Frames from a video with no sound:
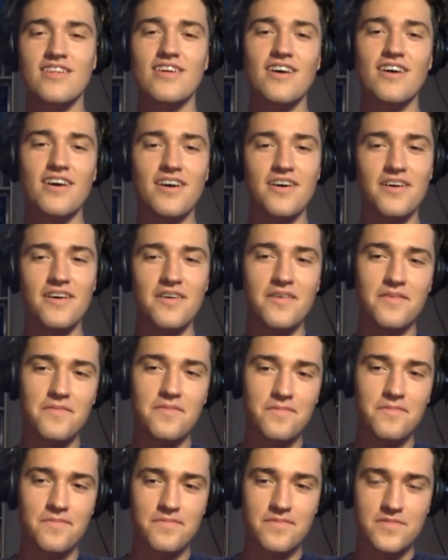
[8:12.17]

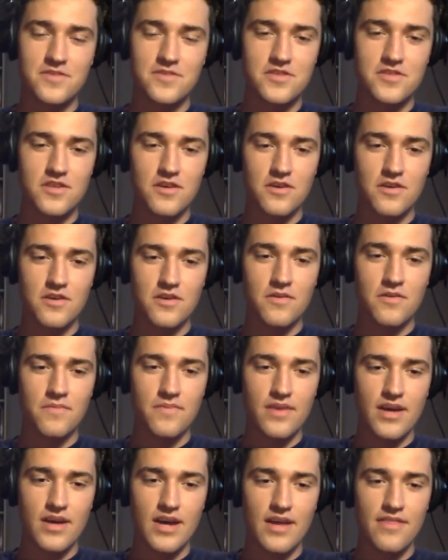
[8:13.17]
So
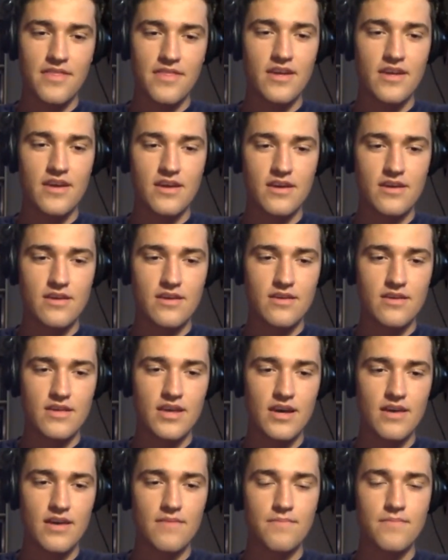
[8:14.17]
I think,
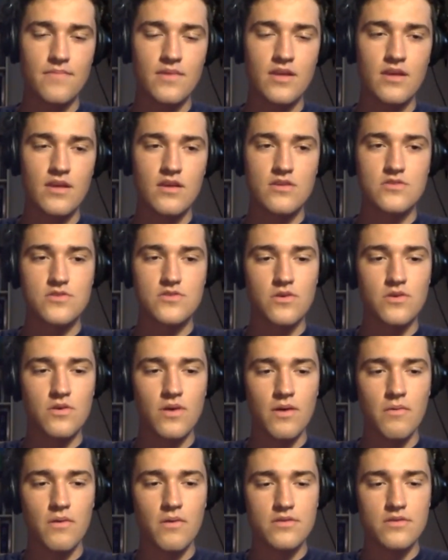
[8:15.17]
yeah. So I
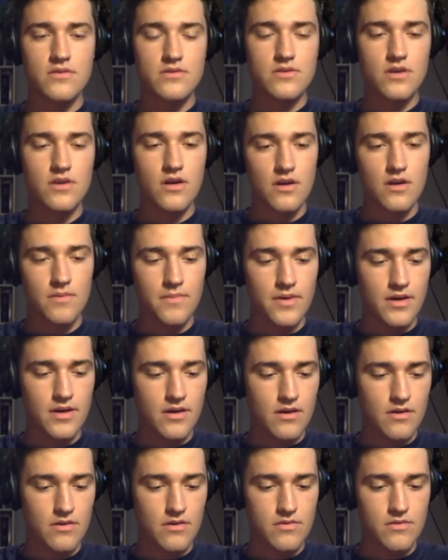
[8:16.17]
wanted to talk
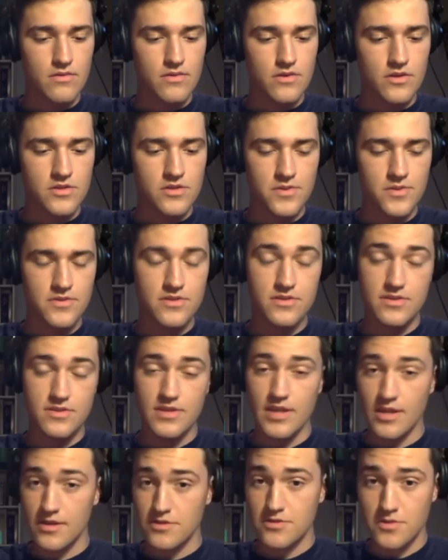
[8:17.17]
about your experience as an
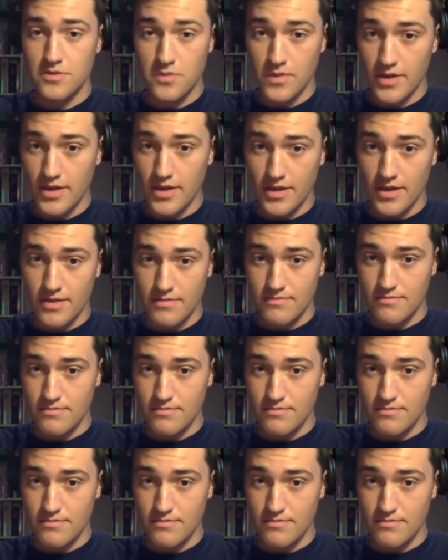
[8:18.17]
ASUA.